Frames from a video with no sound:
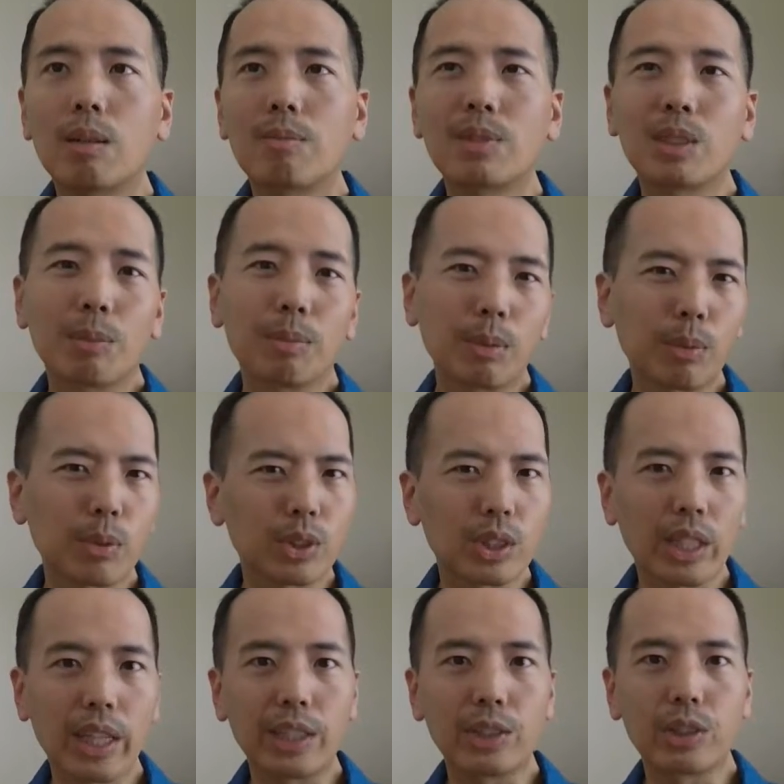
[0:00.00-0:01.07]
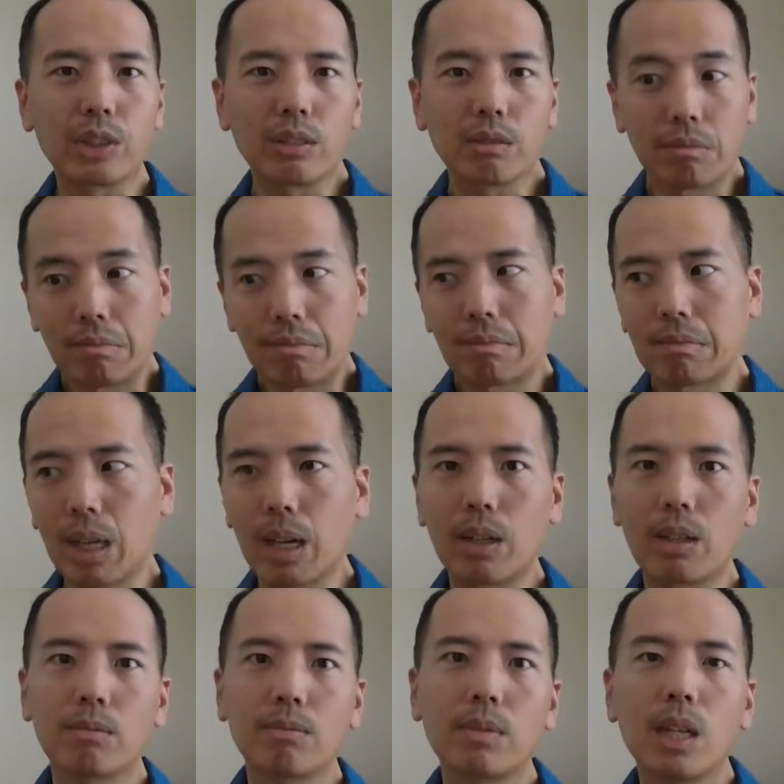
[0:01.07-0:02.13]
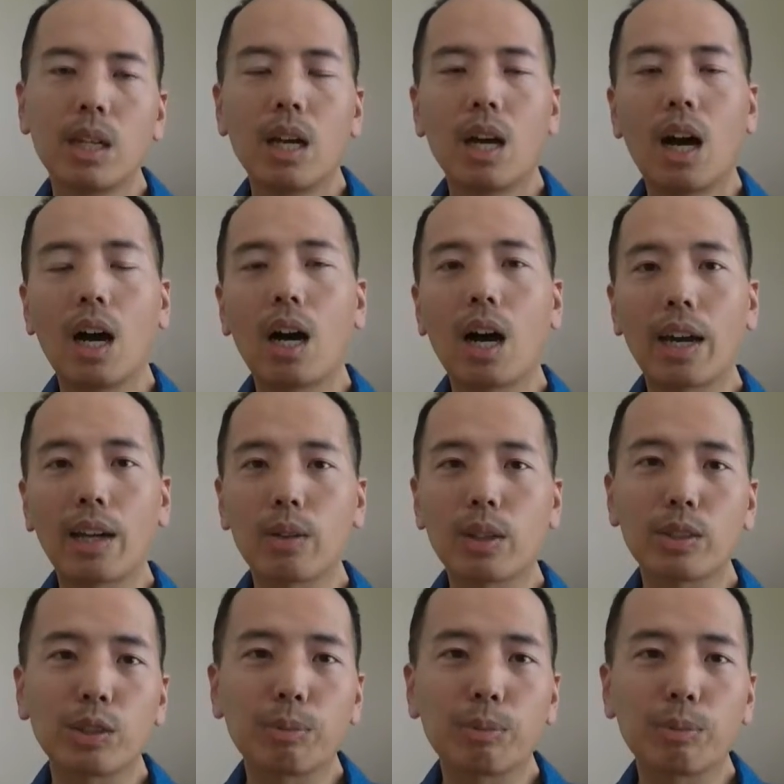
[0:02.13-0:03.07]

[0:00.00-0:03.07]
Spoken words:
Some people would say Asian, I don't know. I don't like to